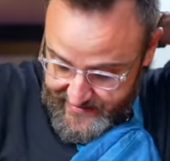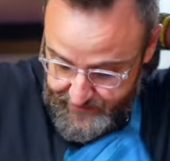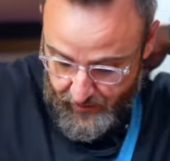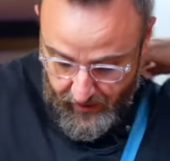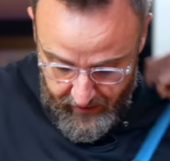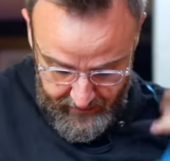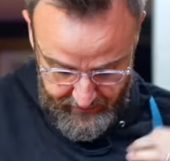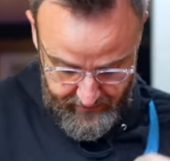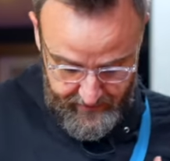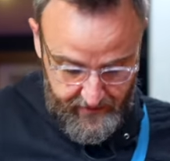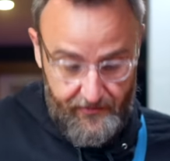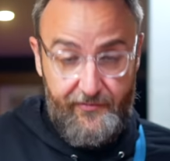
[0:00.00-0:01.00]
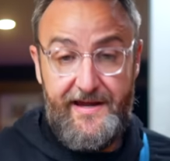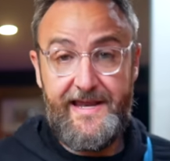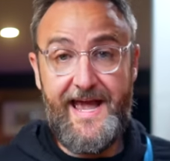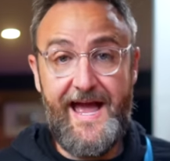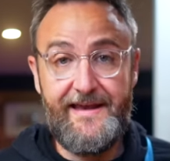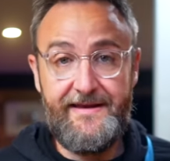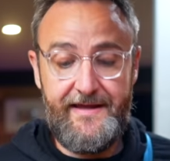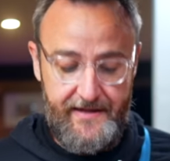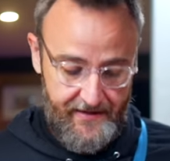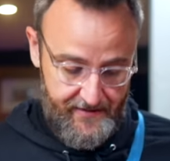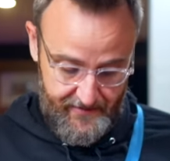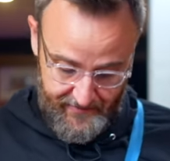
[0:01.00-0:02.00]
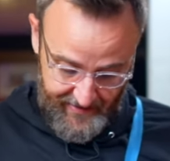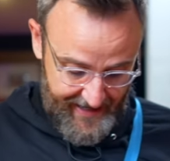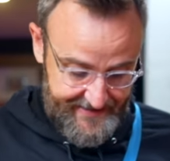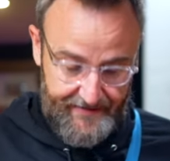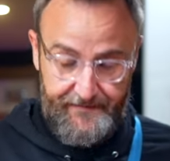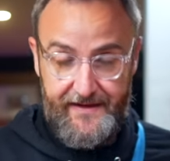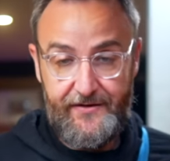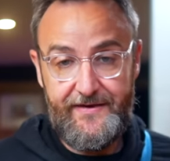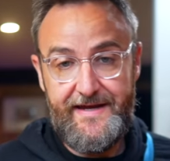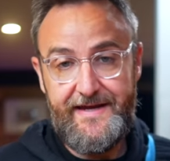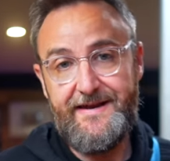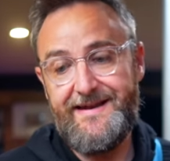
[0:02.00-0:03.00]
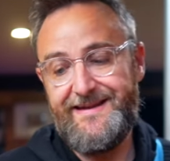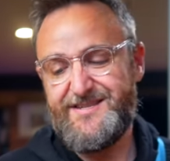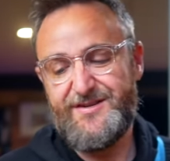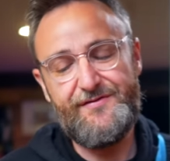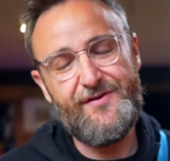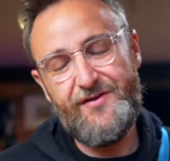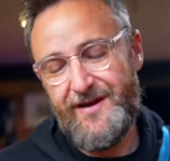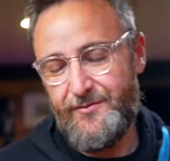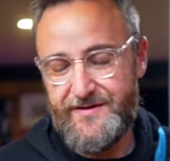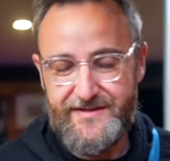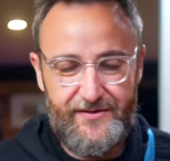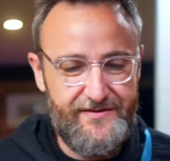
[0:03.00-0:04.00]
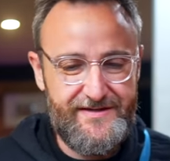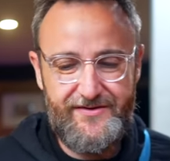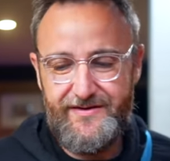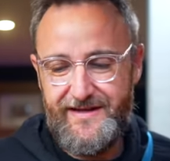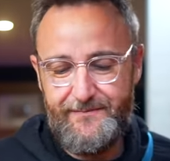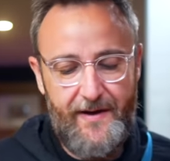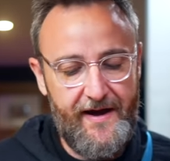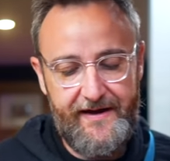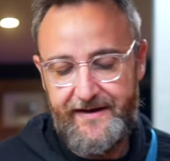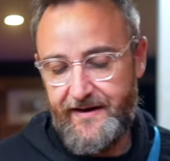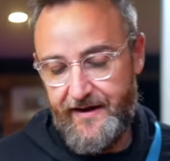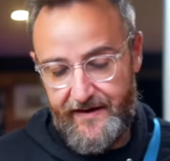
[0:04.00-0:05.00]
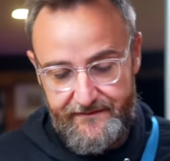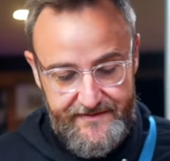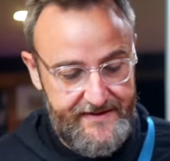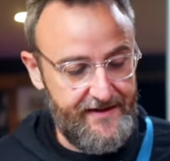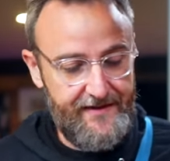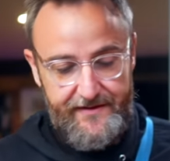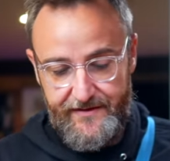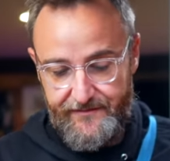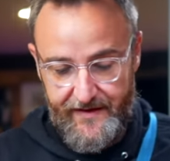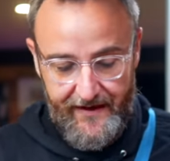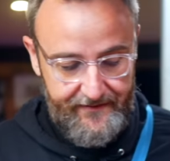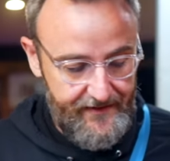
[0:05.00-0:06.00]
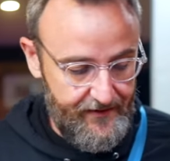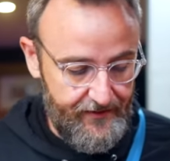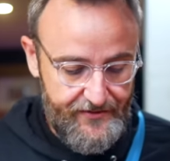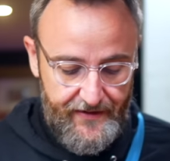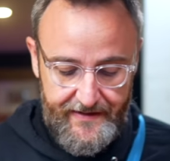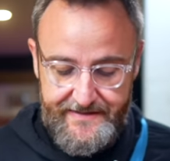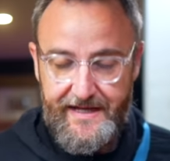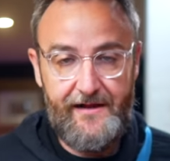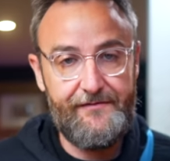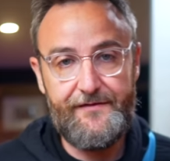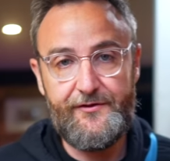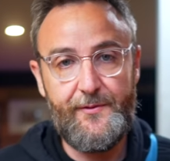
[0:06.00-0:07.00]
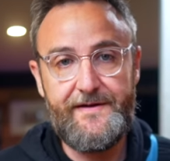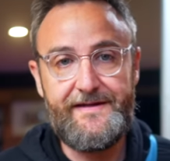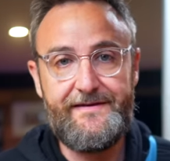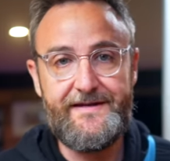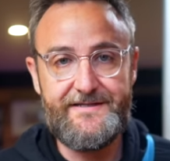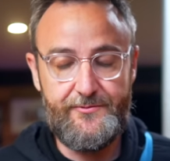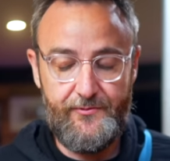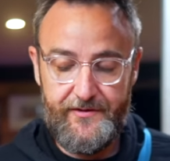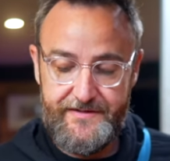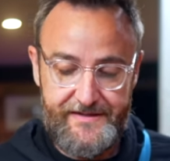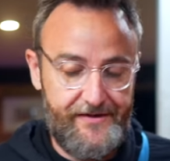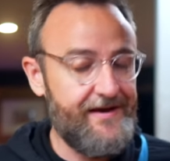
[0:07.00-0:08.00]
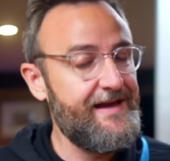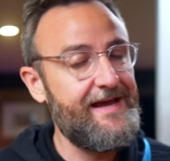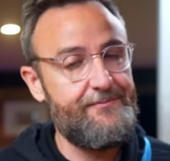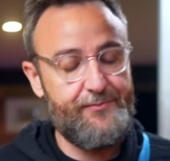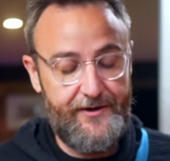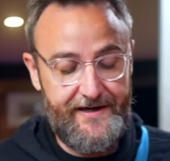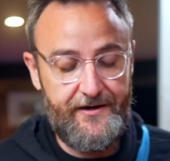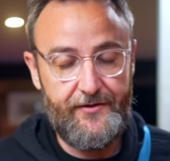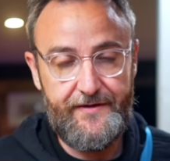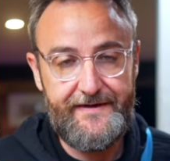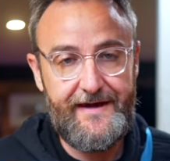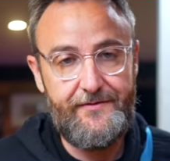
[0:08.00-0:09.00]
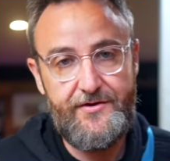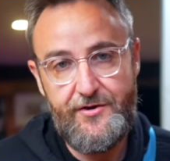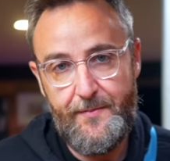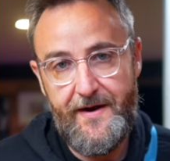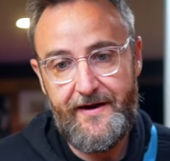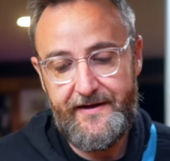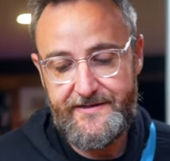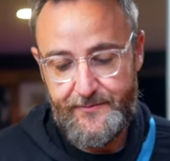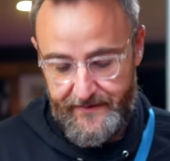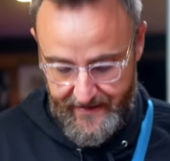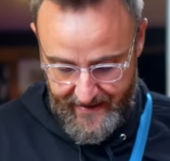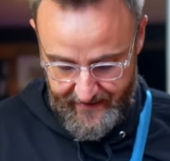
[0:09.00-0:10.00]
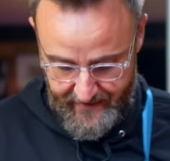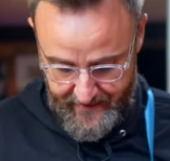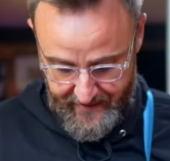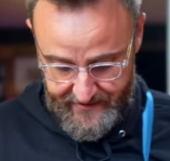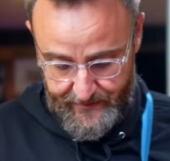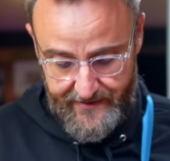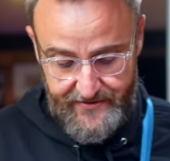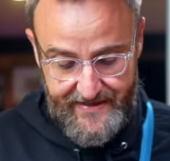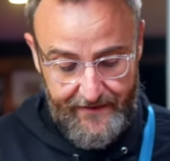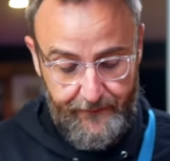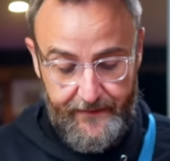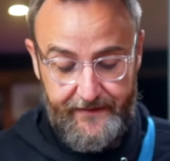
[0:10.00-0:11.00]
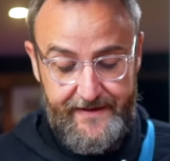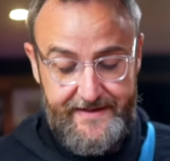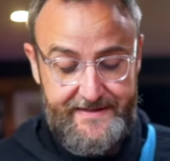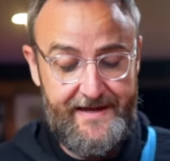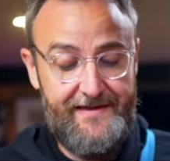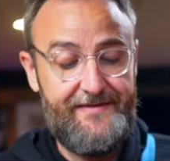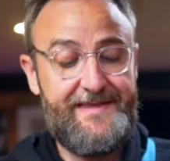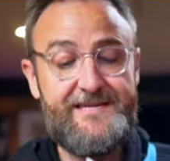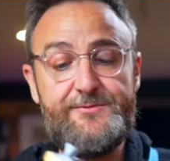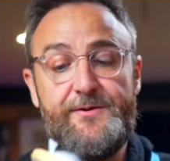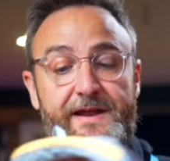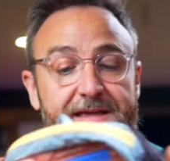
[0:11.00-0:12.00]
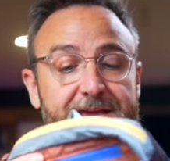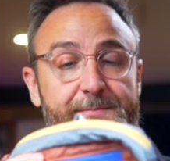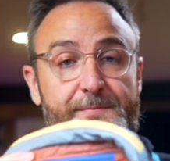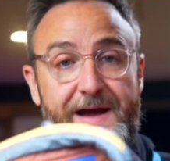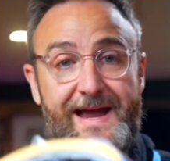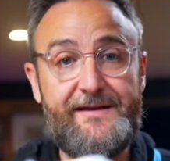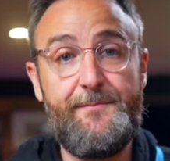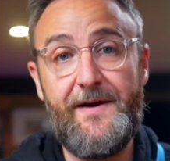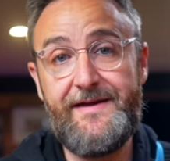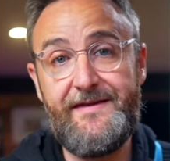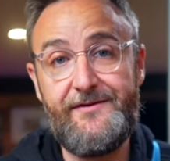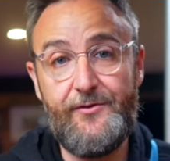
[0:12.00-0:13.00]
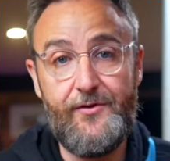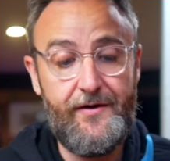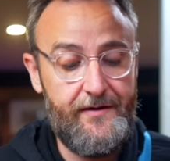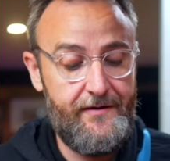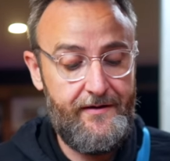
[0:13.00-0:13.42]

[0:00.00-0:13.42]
small, really handy, has everything you need in it. So if you're going out with sunscreen, pocket knives, you've got, you know, you're trying to solve for twenty things at once, you can get pretty loaded down in your pockets with that. So I just have one of these. This one I keep packed by the door